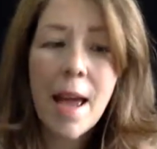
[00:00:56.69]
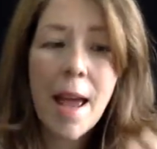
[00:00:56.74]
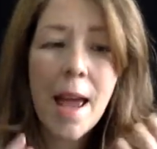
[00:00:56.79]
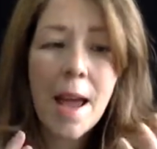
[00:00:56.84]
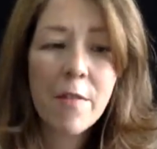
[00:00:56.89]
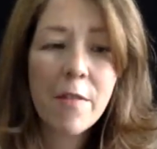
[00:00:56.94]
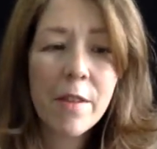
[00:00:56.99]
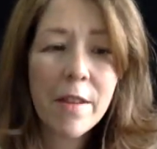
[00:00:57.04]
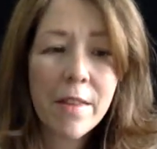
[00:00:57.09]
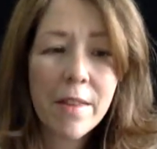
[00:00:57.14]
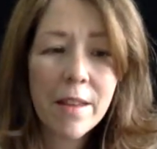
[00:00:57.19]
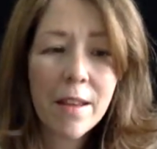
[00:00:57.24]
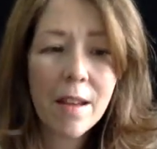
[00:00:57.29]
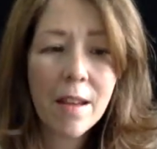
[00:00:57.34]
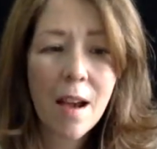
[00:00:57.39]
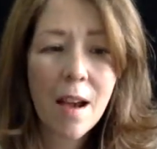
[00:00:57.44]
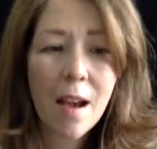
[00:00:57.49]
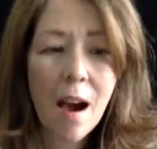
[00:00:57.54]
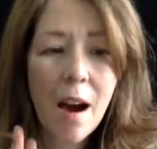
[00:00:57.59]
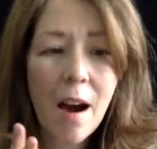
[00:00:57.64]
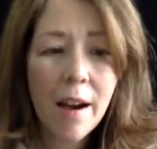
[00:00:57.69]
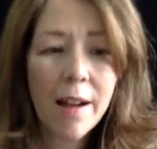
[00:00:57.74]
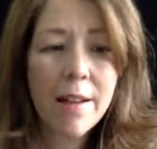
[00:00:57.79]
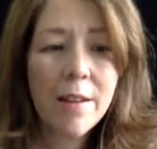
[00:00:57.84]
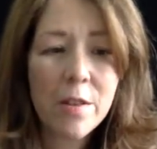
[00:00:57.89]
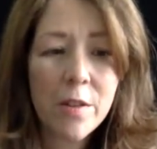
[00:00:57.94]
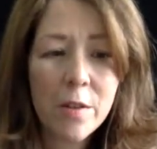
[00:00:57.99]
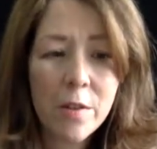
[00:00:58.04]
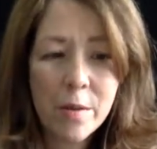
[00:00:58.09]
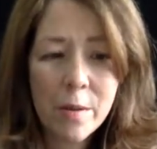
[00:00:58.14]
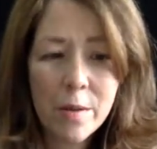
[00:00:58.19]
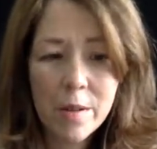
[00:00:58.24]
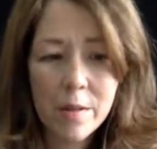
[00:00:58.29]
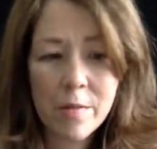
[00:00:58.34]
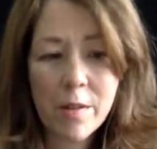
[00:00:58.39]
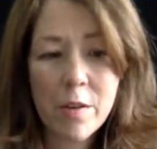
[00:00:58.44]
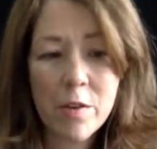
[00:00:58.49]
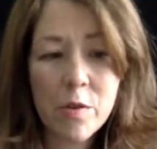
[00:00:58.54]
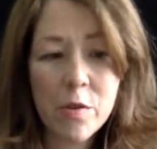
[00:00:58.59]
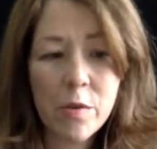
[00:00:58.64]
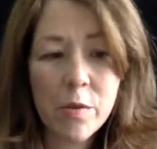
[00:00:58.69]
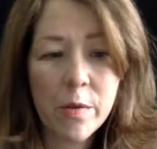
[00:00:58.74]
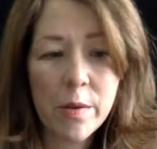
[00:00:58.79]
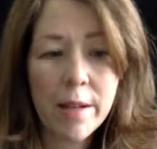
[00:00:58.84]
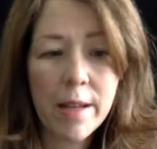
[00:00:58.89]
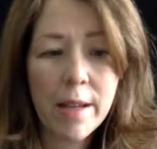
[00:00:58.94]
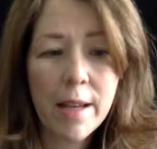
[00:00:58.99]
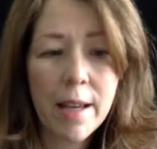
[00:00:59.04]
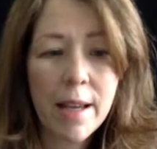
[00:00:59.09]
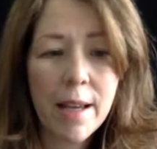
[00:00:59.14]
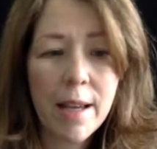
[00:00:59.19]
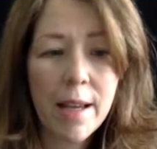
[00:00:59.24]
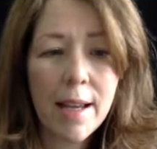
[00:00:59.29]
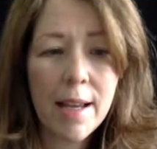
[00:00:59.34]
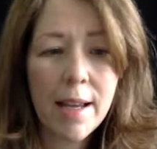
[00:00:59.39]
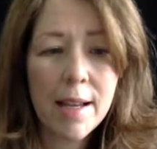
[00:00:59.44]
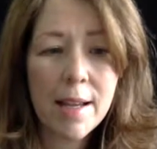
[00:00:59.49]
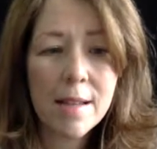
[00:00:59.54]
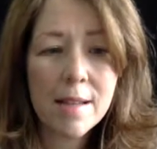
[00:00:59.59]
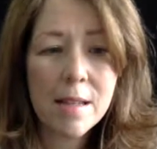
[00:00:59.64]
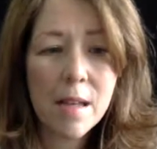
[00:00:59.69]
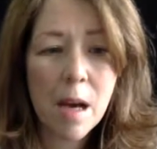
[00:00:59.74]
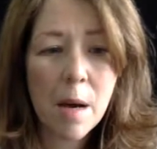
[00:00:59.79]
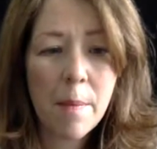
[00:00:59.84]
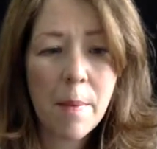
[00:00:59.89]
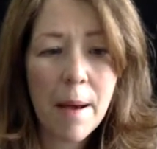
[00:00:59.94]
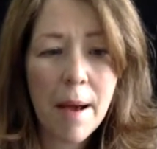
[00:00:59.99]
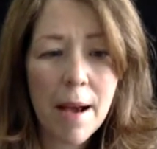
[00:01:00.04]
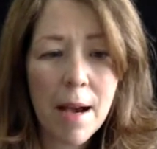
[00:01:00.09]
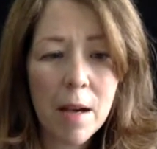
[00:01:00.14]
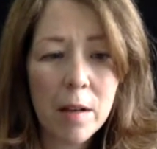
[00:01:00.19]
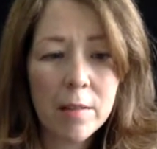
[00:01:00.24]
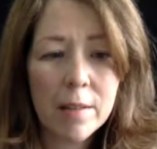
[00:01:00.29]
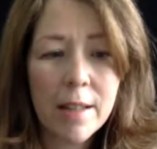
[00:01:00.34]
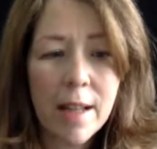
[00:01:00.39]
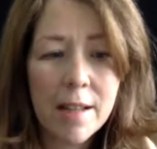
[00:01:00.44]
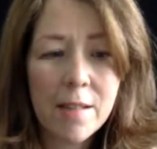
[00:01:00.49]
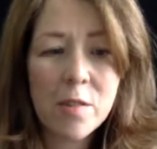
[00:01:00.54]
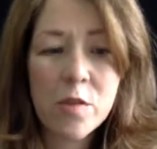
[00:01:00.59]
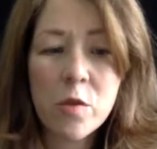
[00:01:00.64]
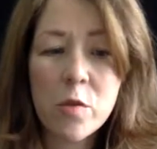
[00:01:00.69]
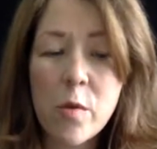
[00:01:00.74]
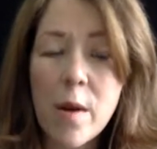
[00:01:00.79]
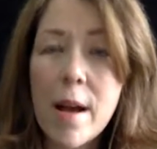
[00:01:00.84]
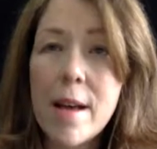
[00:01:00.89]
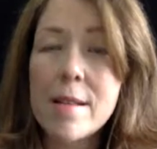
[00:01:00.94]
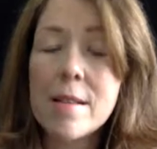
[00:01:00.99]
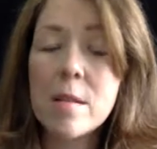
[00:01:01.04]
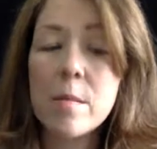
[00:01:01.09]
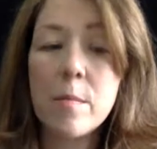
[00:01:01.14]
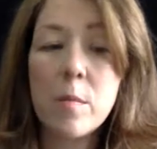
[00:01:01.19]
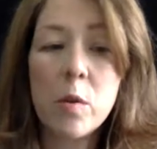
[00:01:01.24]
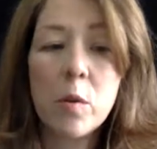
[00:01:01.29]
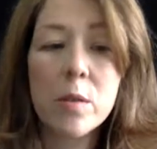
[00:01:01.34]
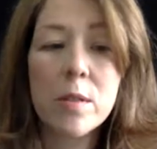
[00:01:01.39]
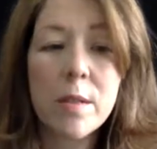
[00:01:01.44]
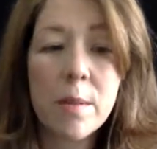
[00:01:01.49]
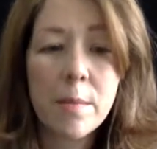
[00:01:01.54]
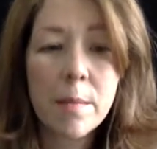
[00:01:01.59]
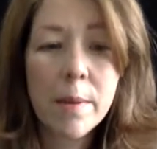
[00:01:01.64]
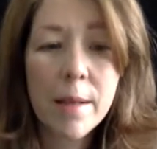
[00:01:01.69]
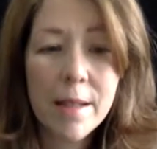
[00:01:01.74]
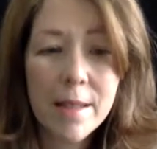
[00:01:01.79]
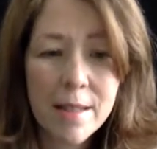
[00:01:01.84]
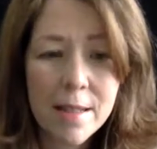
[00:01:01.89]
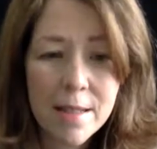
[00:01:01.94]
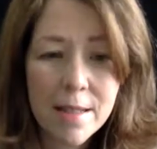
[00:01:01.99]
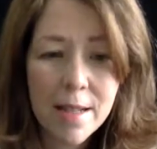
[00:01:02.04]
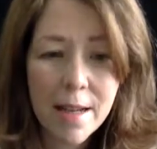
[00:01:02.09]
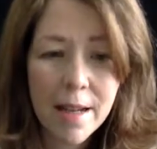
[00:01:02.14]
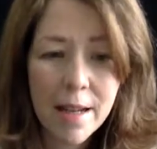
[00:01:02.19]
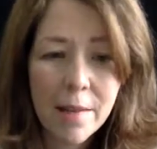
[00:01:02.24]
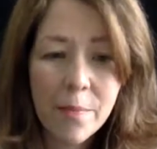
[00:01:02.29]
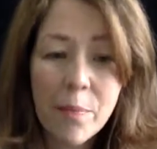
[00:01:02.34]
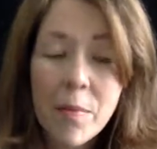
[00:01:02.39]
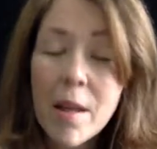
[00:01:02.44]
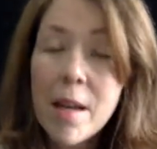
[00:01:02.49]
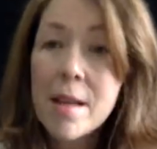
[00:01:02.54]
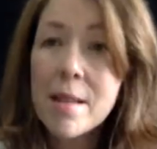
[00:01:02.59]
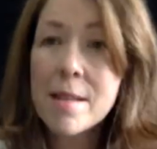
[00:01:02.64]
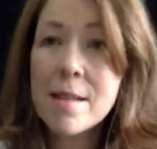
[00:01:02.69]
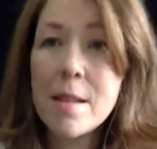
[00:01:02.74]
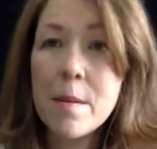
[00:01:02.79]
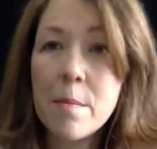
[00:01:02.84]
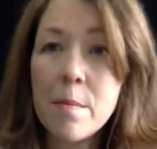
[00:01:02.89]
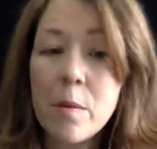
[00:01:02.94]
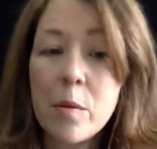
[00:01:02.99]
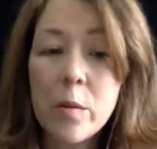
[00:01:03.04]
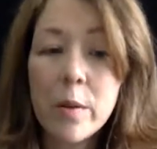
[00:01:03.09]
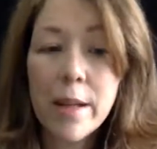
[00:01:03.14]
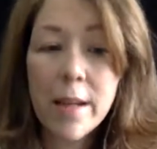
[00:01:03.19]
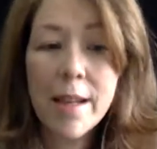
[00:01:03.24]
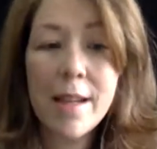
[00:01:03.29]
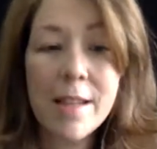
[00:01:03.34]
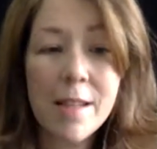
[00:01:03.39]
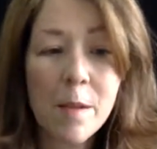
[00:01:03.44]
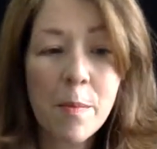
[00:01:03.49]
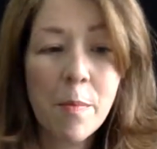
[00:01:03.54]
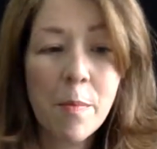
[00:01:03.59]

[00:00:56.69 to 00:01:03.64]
Everything I do at The Rose Tree is about less stress, more simplicity, simple, easy